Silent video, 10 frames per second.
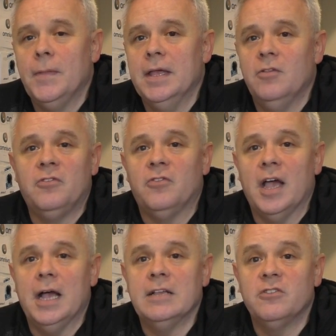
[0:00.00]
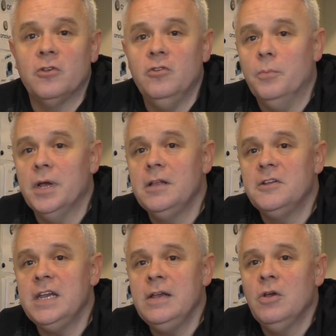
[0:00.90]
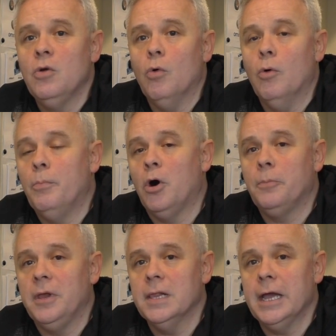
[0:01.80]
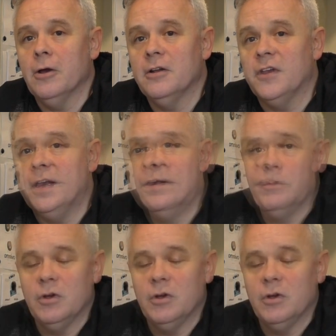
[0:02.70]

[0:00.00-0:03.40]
its suitability or popularity.